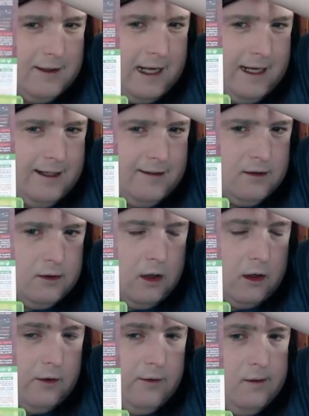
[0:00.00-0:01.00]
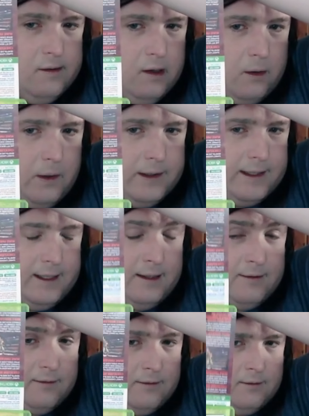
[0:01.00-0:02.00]
that is because I've got no idea.
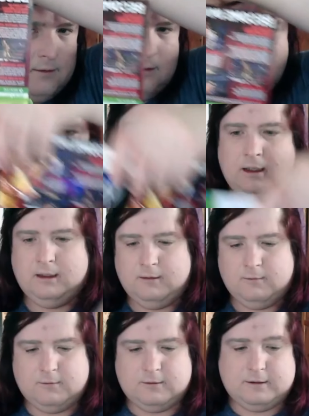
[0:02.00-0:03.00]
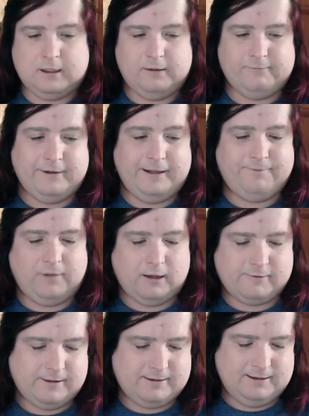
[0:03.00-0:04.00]
Don't really follow
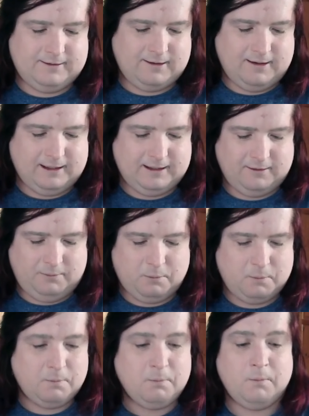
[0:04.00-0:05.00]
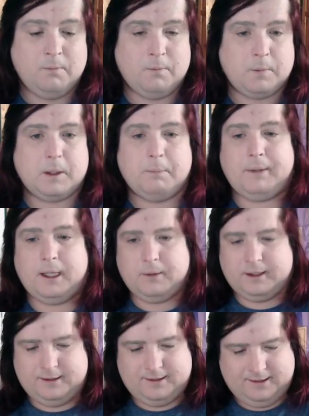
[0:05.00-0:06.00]
wrestling so I only know the big
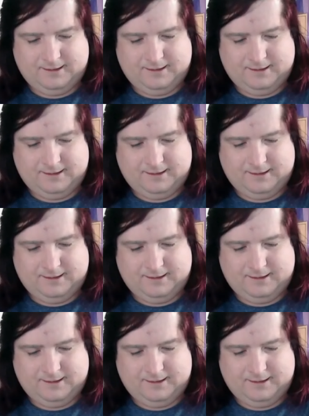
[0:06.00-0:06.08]
ones.